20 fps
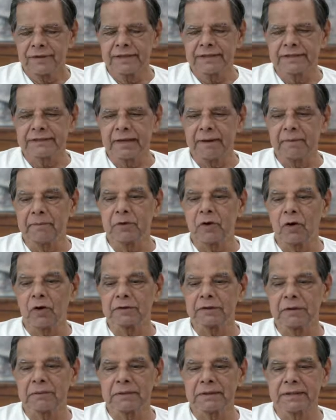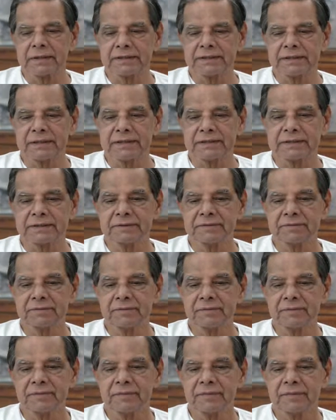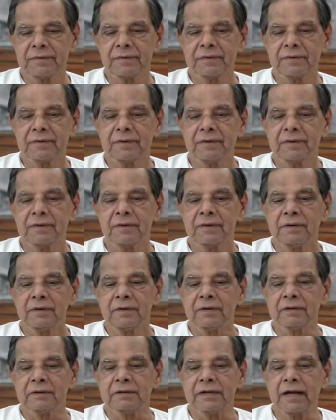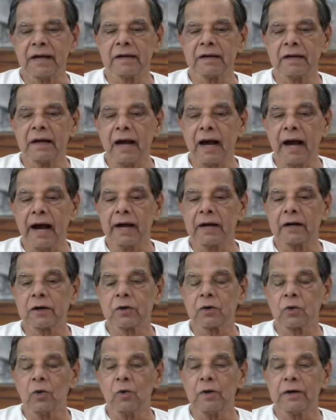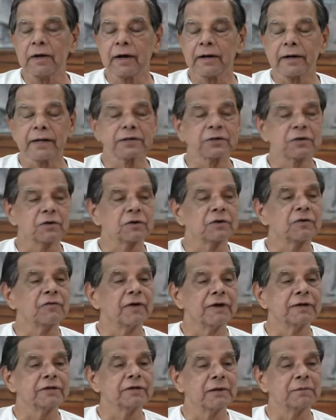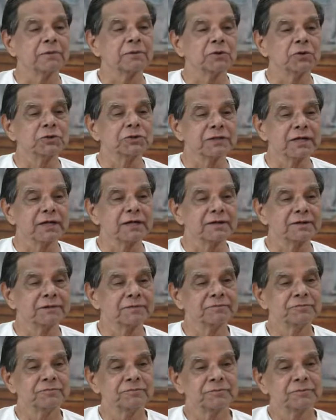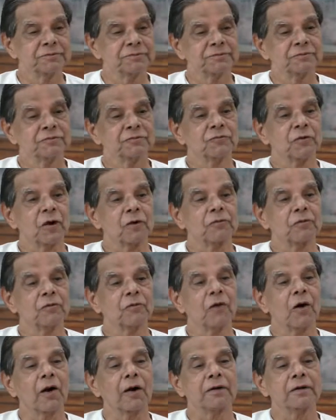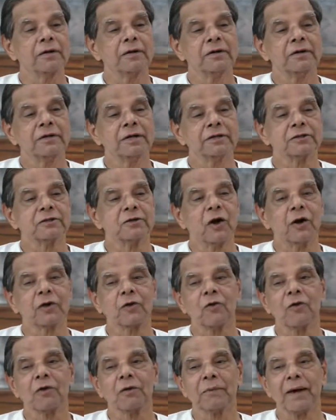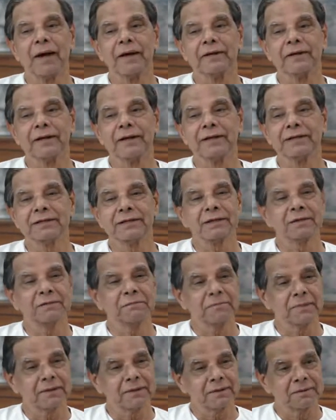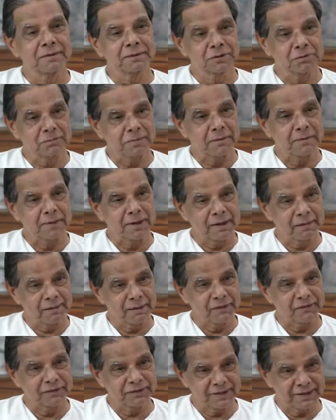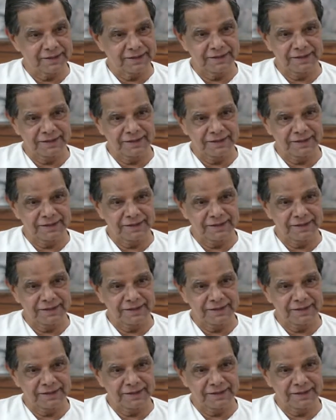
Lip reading: The same talk your mother says, then I truly understood when Sri Aurobindo said, what we want is not our mind creation, but supramental energy.